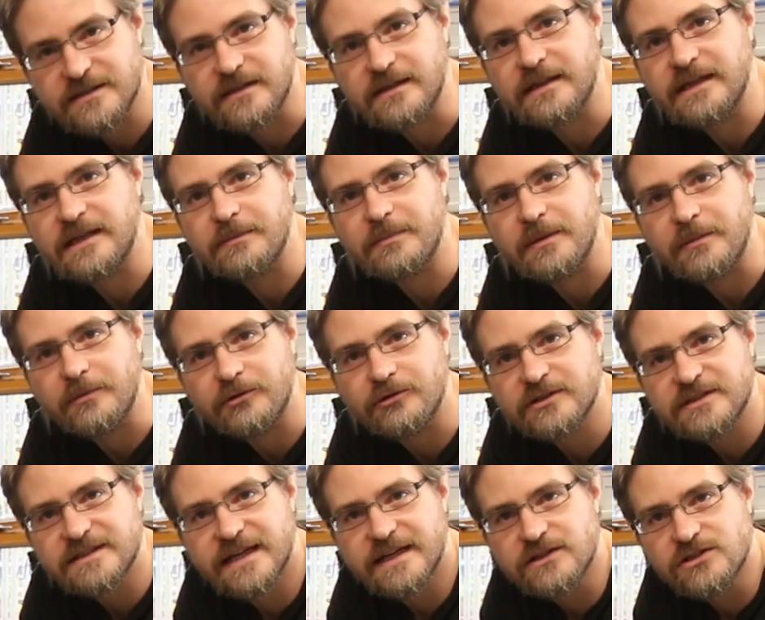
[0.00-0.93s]
that need a bit more
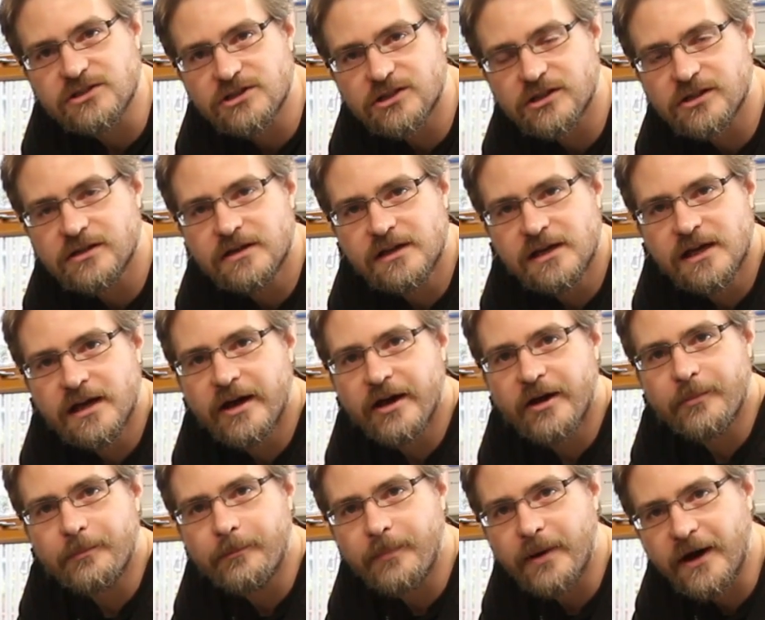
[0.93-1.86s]
attention,
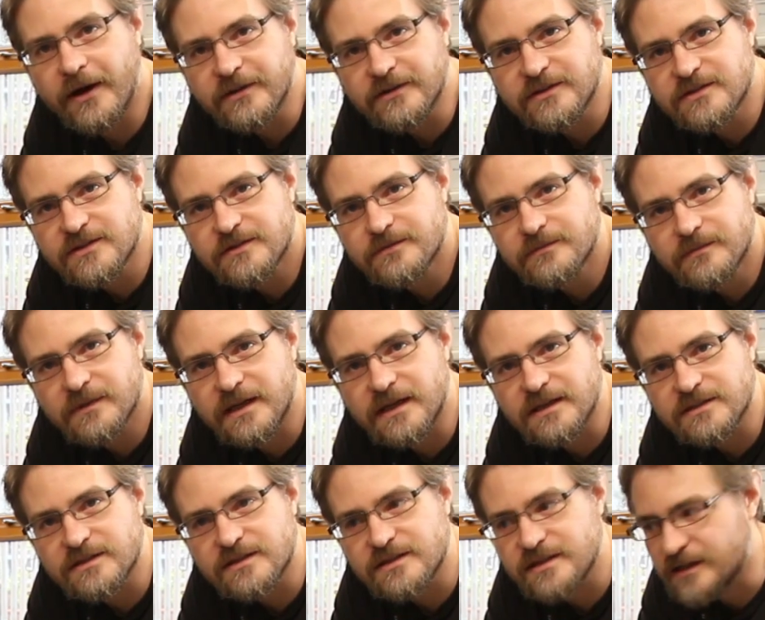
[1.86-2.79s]
but
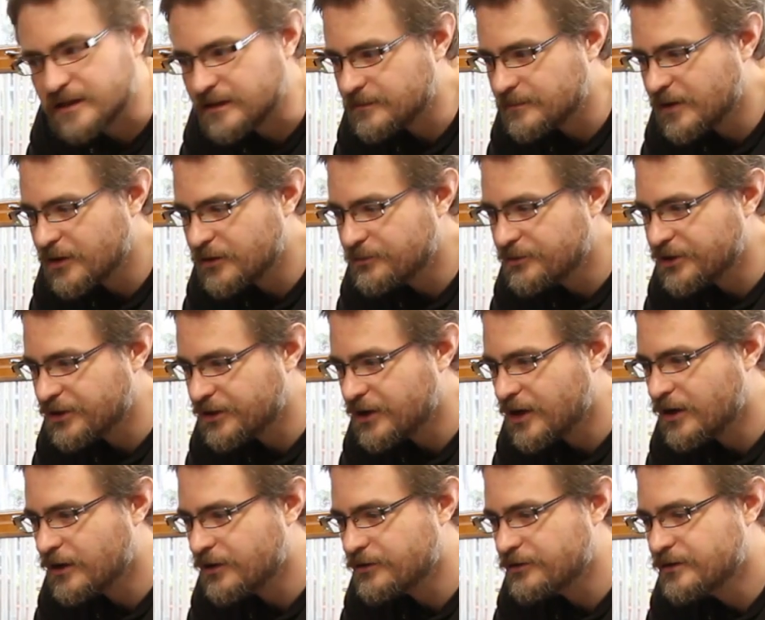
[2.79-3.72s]
as I said a moment
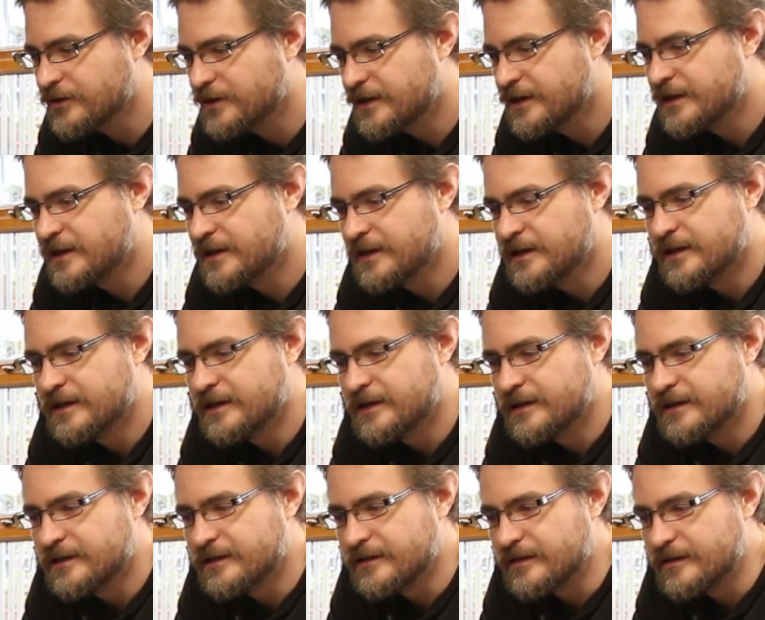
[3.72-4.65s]
ago,
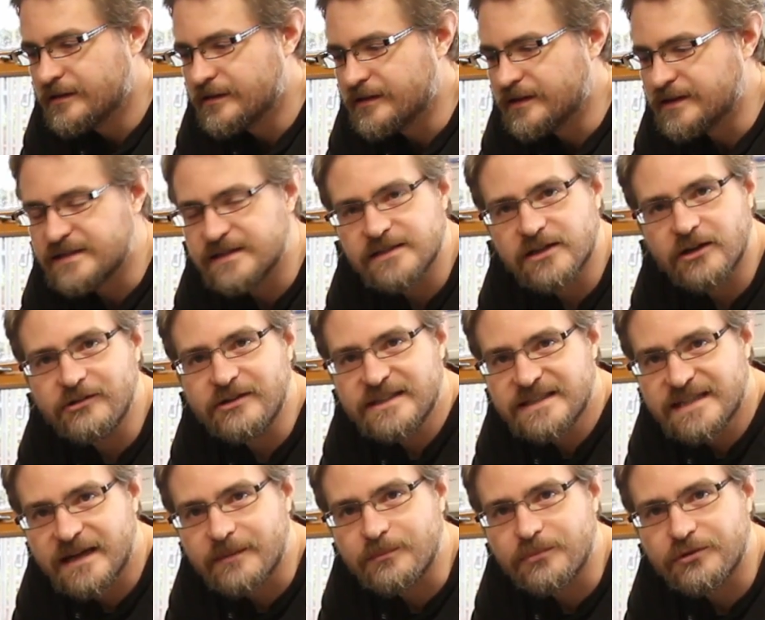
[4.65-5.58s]
this is only
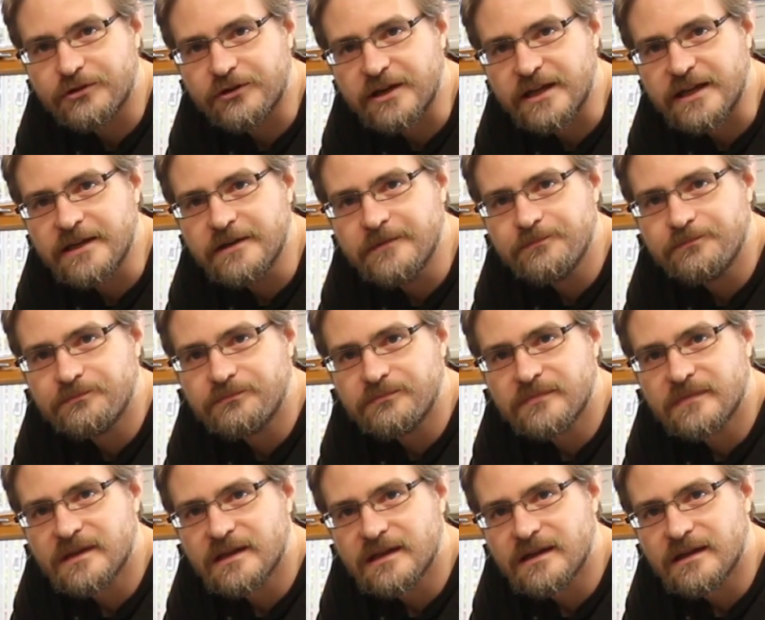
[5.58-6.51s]
temporary.
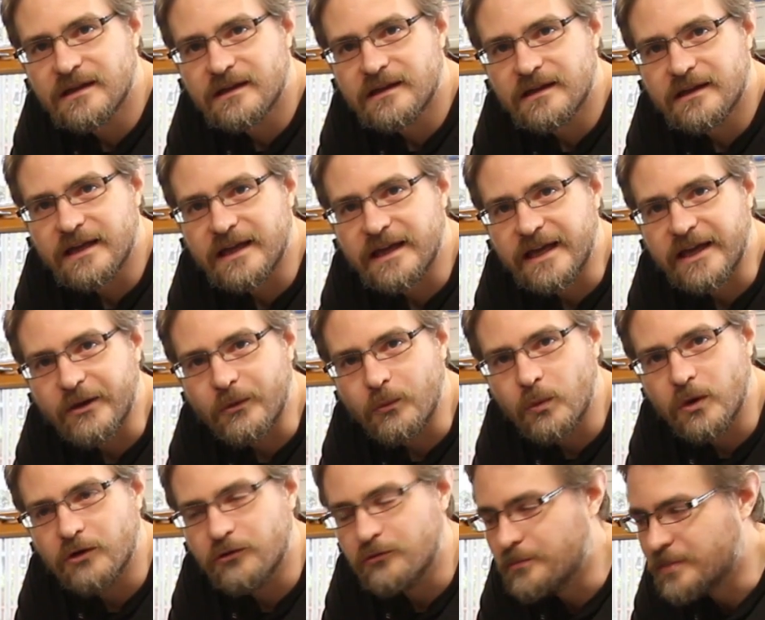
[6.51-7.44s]
It
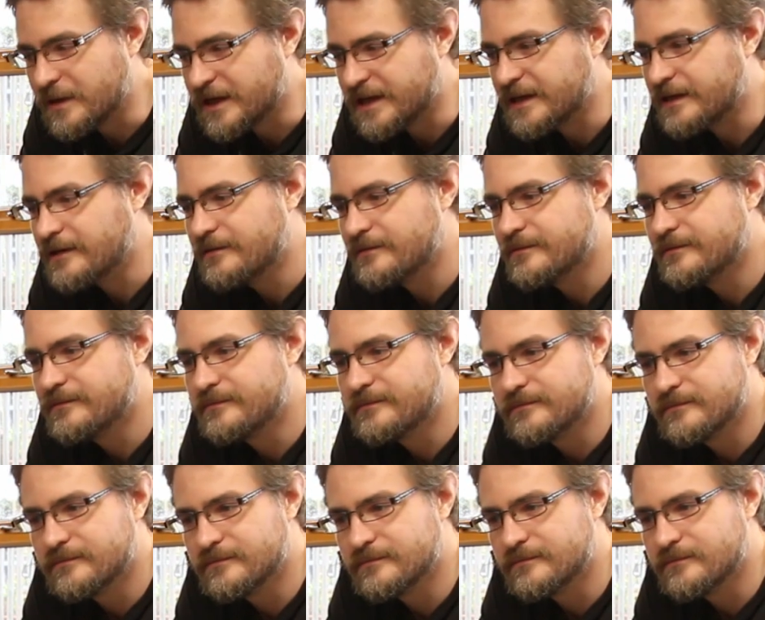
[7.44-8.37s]
will be
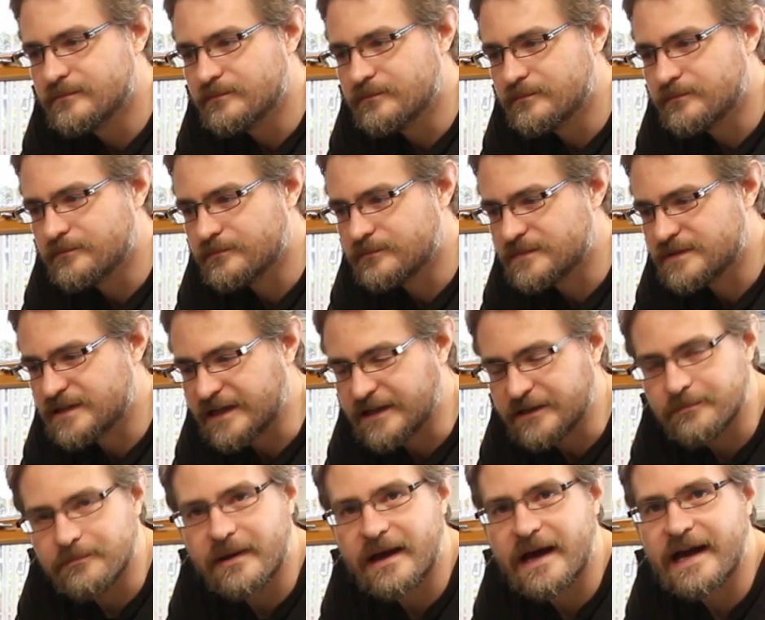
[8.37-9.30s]

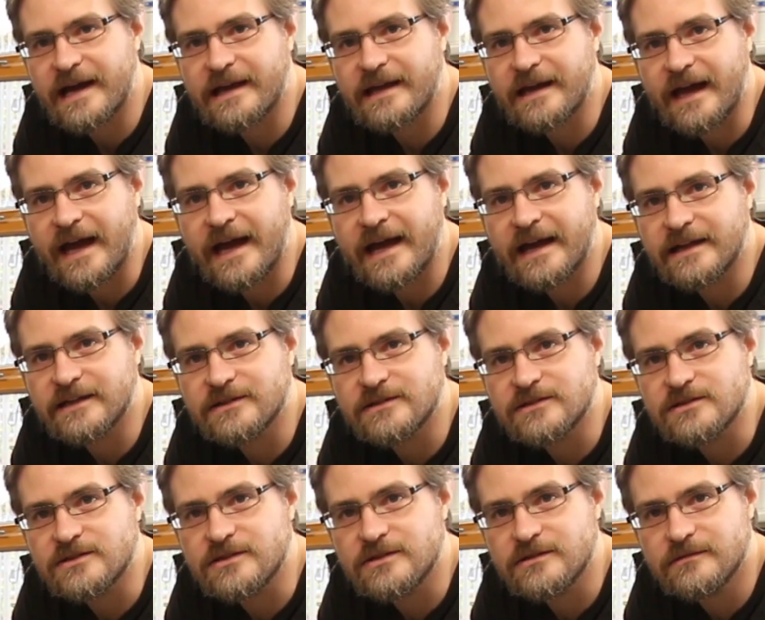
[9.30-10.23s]
taken back
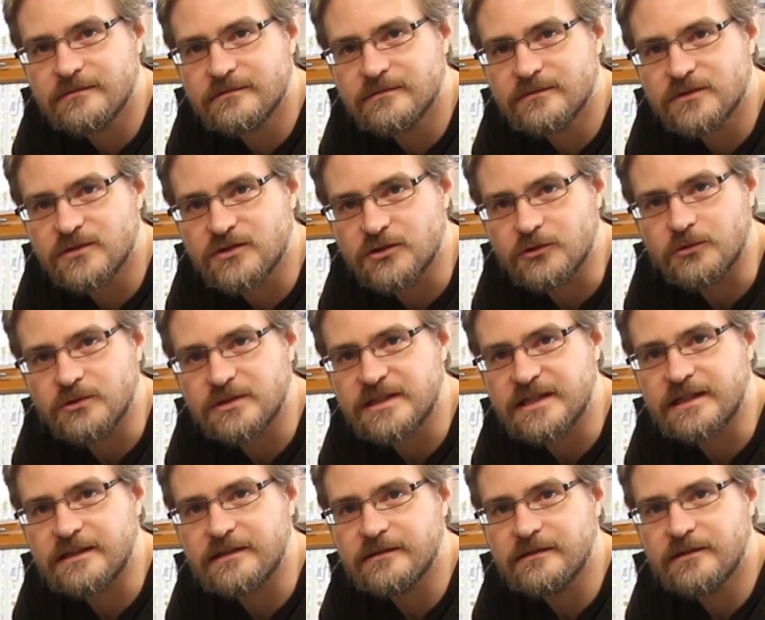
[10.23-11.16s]
and
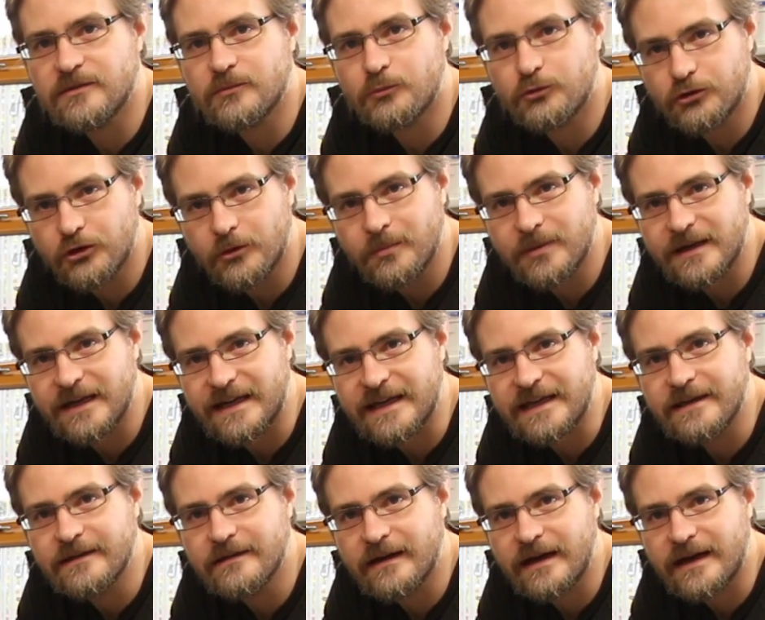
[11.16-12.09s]
sorted
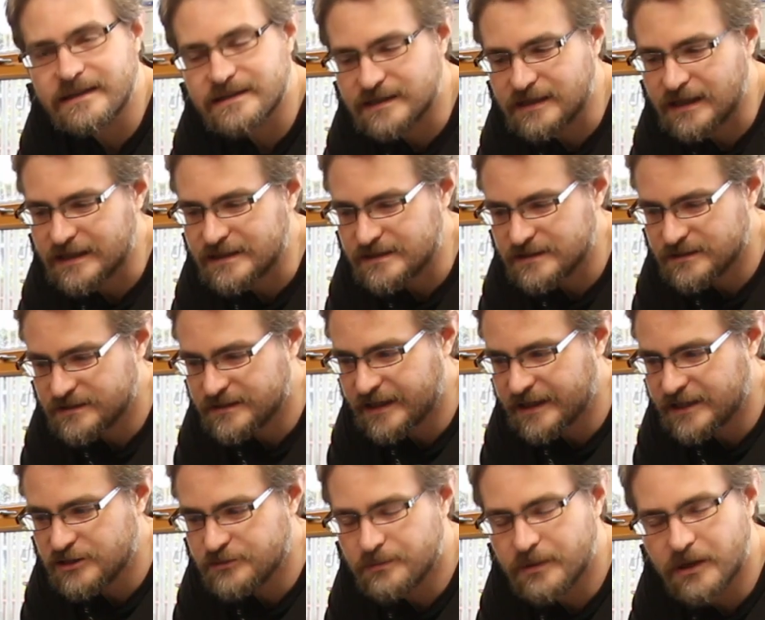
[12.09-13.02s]
properly at a later
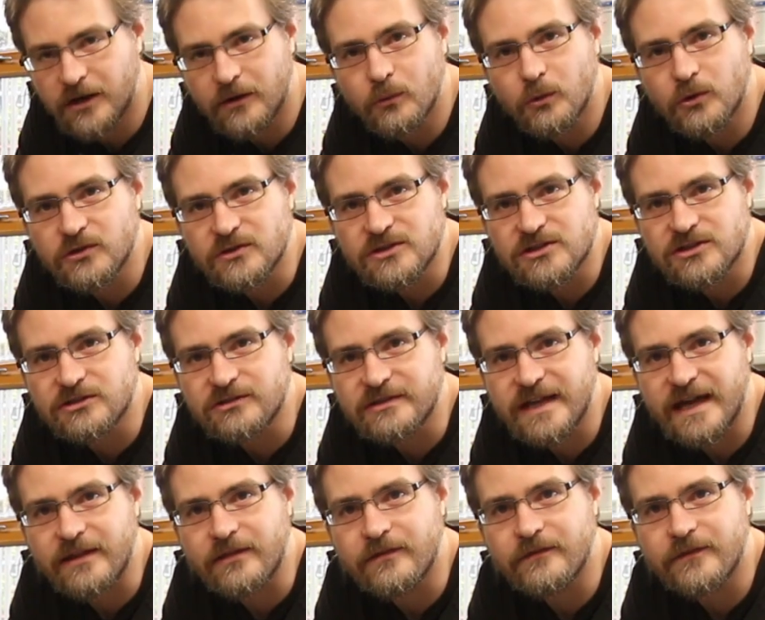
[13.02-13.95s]
stage, but I want to
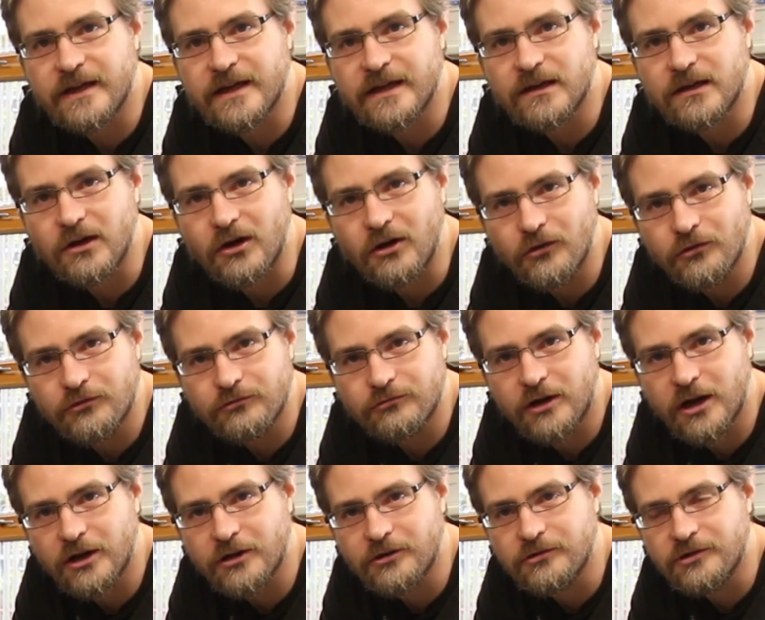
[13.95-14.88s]
get the vehicle on the
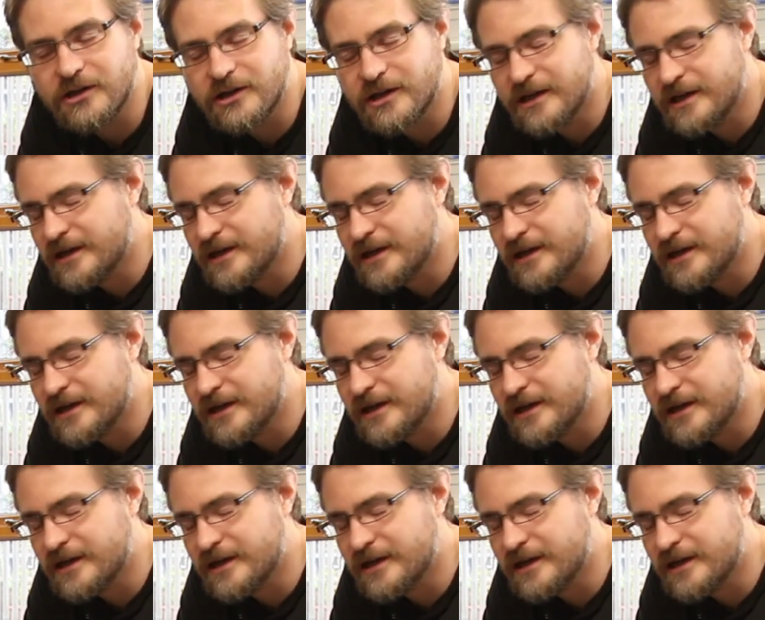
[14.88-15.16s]
road